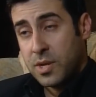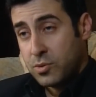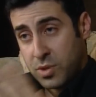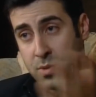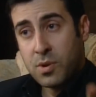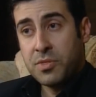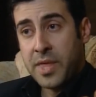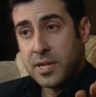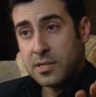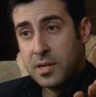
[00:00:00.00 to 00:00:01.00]
Do they want
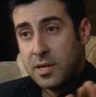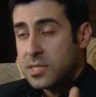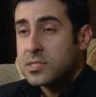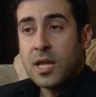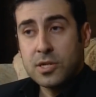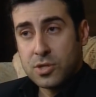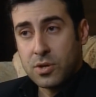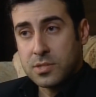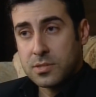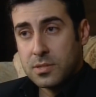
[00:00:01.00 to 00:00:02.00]
that? It's their
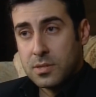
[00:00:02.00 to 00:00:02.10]
choice.